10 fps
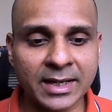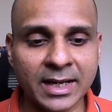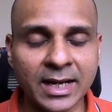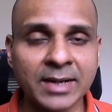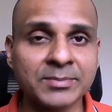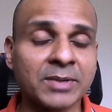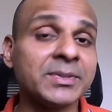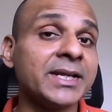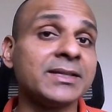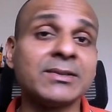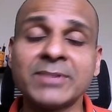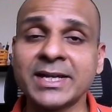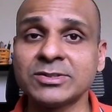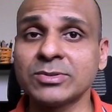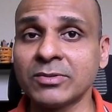And I'm updating
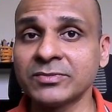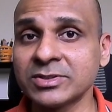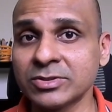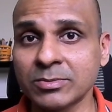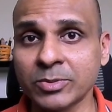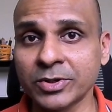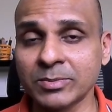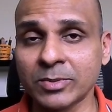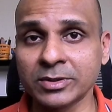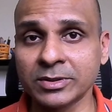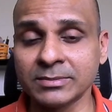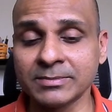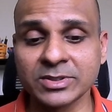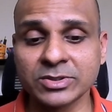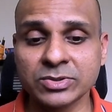the weights of the zero point
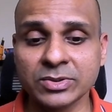model